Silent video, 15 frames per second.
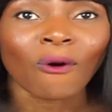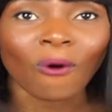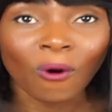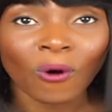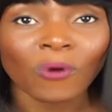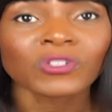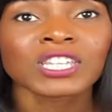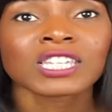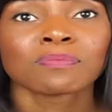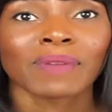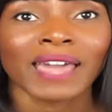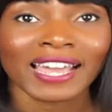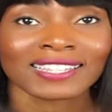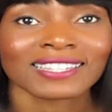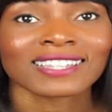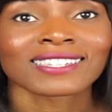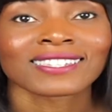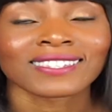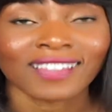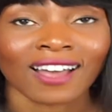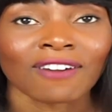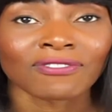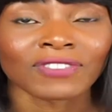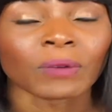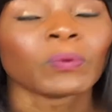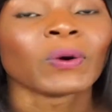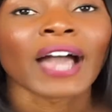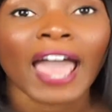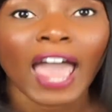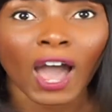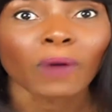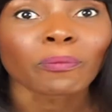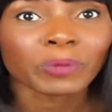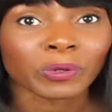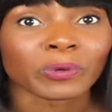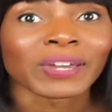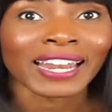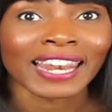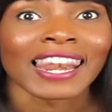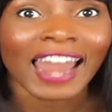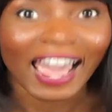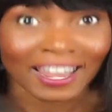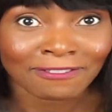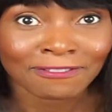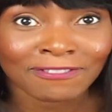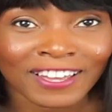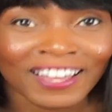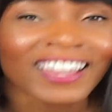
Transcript: all these basic stuff that will help you in life.